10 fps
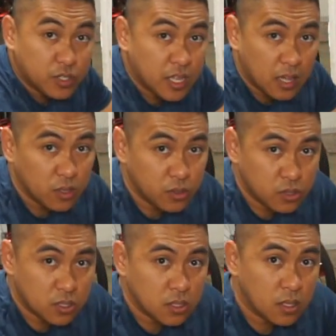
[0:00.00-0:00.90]
it's not
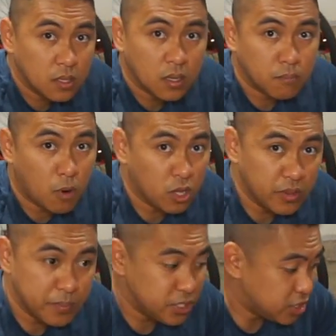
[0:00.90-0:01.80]
loose. Marlon
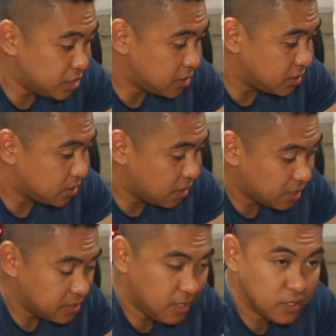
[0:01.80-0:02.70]
the Magician's
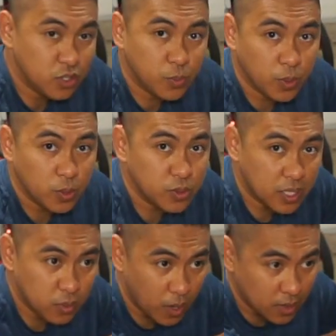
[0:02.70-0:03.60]
kickstand's super loose,
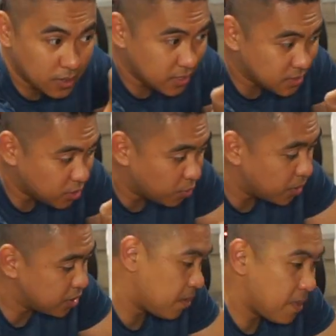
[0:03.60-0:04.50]
that's why it leans so
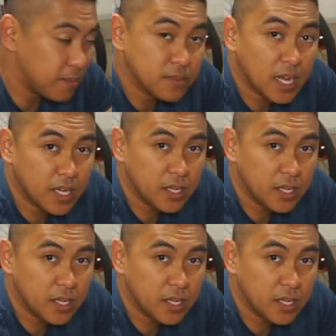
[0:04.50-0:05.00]
much. They made him tighten